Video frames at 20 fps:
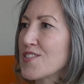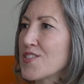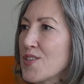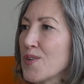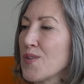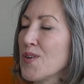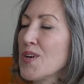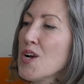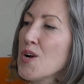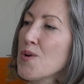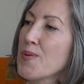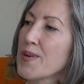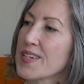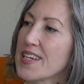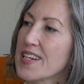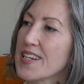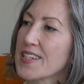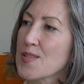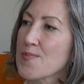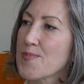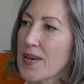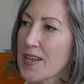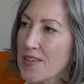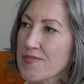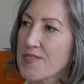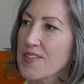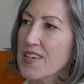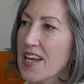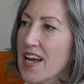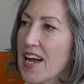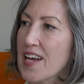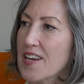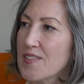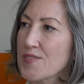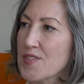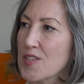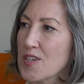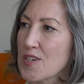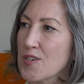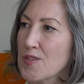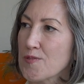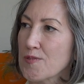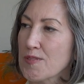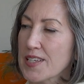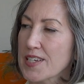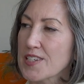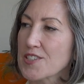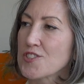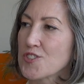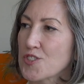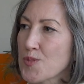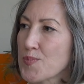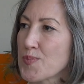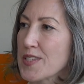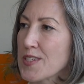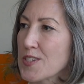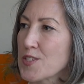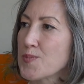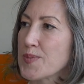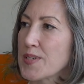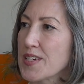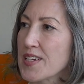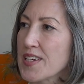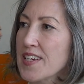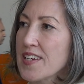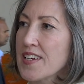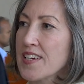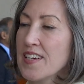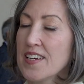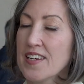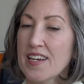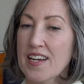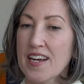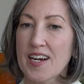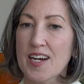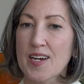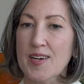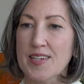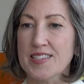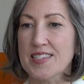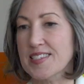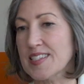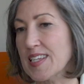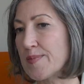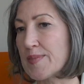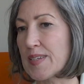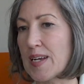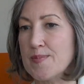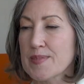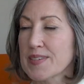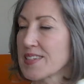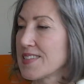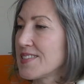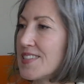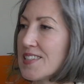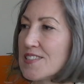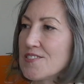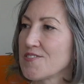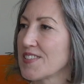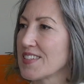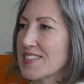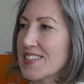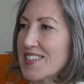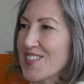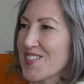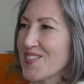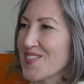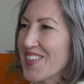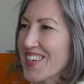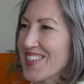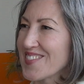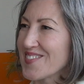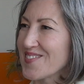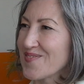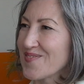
So we're getting the benefit out of the relationship with HPE. Uh, at the same time, we're continuing to innovate.